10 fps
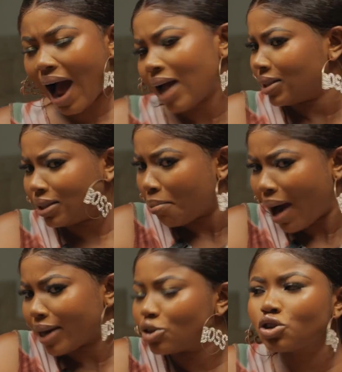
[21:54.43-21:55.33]
And the
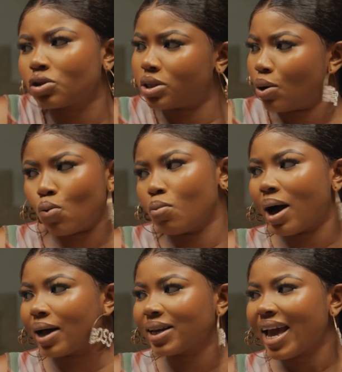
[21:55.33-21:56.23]
man is not a
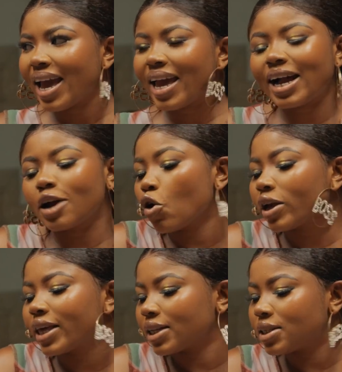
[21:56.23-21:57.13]
woman. He
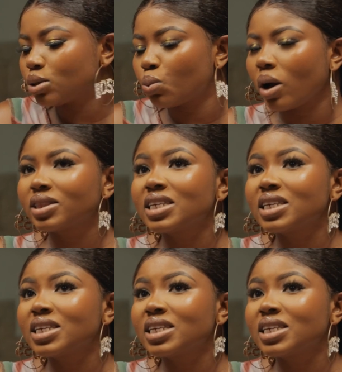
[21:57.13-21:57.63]
cannot get it well.